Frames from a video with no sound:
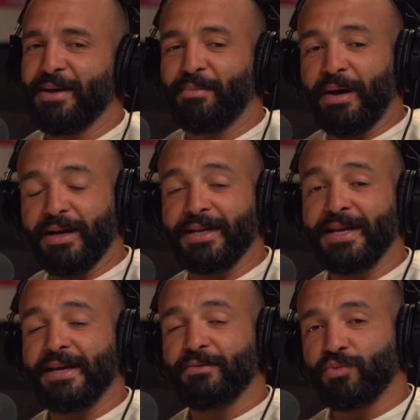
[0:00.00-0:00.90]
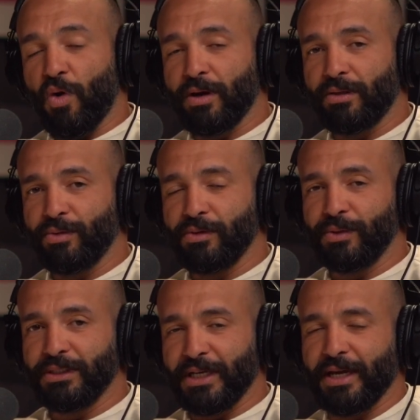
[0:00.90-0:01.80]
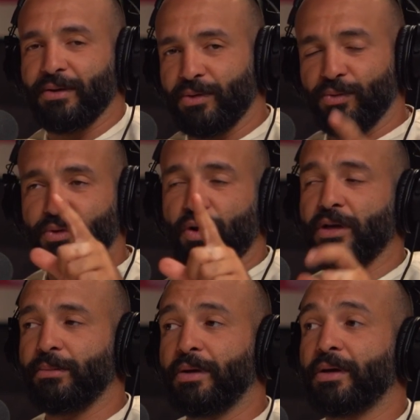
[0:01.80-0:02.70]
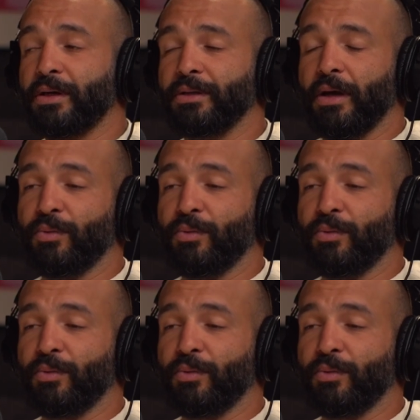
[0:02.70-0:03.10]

But walking through Louisiana, you were talking about rida,